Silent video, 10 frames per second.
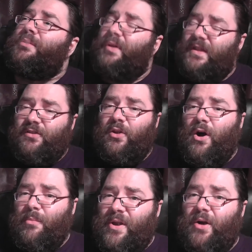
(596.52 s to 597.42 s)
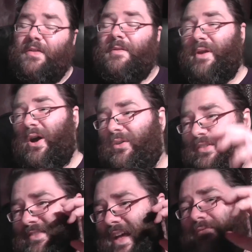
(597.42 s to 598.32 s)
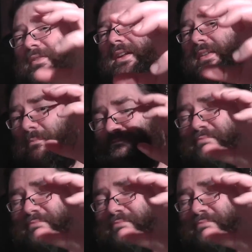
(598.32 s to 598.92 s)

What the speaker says: there's a lot of banana. The banana is definitely the